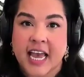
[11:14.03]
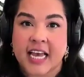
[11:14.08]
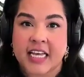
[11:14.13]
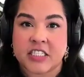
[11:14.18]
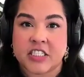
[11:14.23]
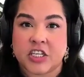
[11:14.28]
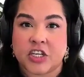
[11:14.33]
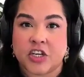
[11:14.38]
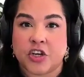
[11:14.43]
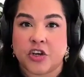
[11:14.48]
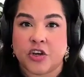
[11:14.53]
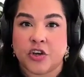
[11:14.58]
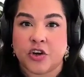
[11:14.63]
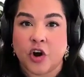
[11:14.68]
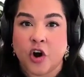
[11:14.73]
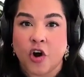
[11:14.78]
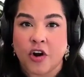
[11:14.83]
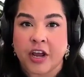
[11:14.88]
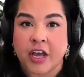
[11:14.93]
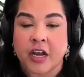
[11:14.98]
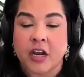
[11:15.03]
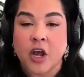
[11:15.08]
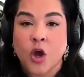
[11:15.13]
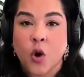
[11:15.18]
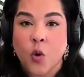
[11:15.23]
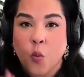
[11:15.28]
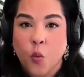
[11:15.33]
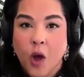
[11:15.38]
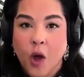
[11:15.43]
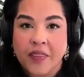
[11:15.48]
execute on it
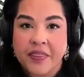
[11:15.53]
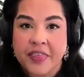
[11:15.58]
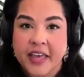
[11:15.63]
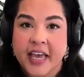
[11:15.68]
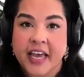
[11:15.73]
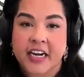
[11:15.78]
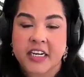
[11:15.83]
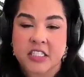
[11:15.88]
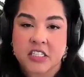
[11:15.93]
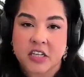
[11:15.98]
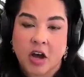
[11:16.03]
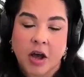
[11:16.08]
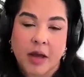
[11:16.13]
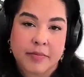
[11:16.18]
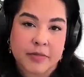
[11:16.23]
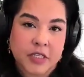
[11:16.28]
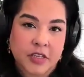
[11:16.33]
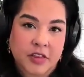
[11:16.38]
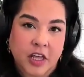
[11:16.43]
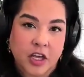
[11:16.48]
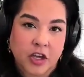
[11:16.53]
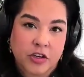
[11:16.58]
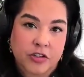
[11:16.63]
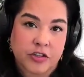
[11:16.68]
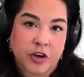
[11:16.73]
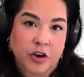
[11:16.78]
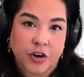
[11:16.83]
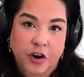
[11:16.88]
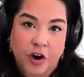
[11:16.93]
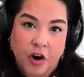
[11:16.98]
one thing at a time so that you
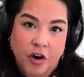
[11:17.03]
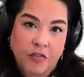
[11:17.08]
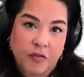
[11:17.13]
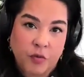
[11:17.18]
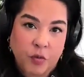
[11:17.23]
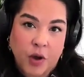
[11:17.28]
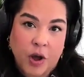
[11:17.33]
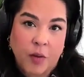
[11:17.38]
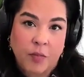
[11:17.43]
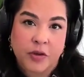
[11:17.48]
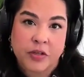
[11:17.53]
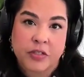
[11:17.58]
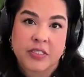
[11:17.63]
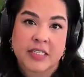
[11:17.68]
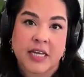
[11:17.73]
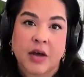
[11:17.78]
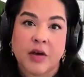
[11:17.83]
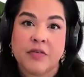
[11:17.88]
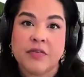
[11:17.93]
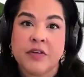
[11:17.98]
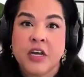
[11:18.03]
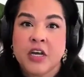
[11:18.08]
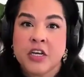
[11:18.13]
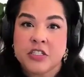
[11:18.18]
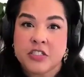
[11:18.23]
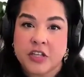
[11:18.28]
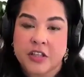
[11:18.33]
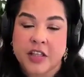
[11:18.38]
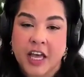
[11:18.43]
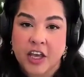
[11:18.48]
don't overwhelm yourself,
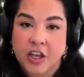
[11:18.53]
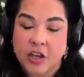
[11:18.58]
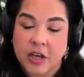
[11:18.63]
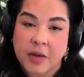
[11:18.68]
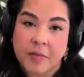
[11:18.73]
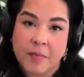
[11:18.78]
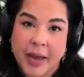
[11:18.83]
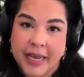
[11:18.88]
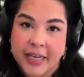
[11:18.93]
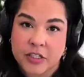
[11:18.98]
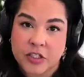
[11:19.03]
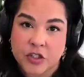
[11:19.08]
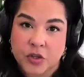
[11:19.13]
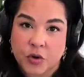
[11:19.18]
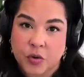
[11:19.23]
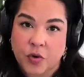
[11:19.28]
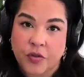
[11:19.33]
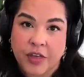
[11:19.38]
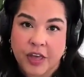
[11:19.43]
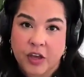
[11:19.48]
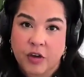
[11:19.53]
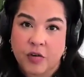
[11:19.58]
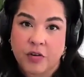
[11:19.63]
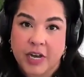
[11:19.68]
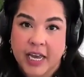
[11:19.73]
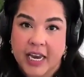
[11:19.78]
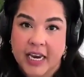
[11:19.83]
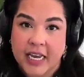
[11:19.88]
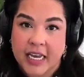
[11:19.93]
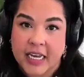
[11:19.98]
so that you can make sure that you're
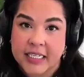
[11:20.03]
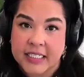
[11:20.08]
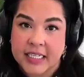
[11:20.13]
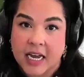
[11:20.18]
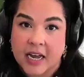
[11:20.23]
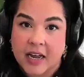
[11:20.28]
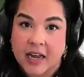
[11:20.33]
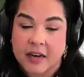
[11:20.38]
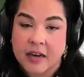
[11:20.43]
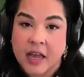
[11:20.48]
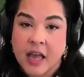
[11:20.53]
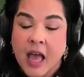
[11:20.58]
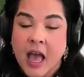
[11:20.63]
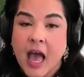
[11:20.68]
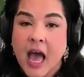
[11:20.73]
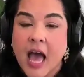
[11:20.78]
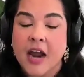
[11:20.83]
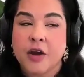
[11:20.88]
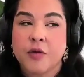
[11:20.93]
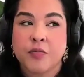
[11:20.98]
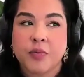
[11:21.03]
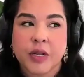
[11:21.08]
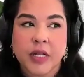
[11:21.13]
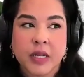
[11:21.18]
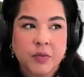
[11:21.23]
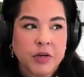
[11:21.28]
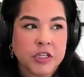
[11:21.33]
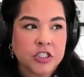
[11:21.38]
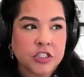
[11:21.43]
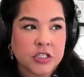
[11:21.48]
getting it done. And I
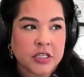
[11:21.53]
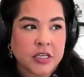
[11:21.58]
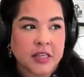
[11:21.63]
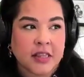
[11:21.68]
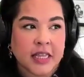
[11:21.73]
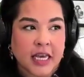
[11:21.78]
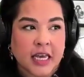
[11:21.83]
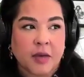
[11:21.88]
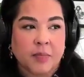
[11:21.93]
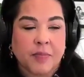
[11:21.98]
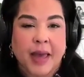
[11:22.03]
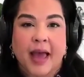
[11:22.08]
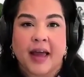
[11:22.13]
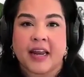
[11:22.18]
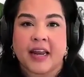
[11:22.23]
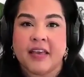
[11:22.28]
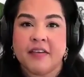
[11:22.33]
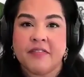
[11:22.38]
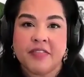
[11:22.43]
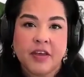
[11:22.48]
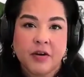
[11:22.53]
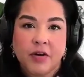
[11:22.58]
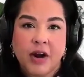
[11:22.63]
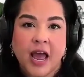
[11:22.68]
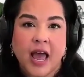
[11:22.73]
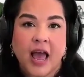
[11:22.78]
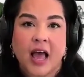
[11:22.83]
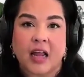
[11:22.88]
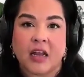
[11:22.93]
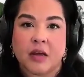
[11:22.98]
really want you to think about if there
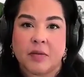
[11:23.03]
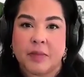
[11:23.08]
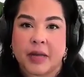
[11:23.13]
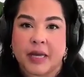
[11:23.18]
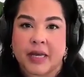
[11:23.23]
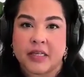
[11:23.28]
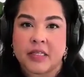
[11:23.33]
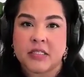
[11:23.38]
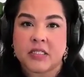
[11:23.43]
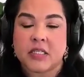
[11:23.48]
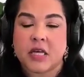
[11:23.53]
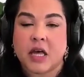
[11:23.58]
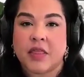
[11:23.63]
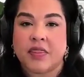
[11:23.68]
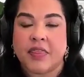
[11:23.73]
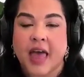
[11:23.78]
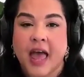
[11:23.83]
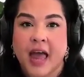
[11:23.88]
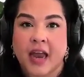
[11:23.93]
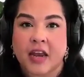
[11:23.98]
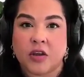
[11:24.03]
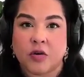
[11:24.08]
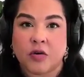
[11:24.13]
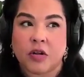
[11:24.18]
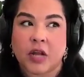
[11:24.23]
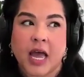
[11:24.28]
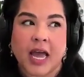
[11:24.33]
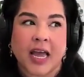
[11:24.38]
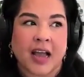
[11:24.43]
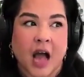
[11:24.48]
are elements that you're
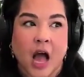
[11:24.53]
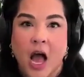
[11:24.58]
like,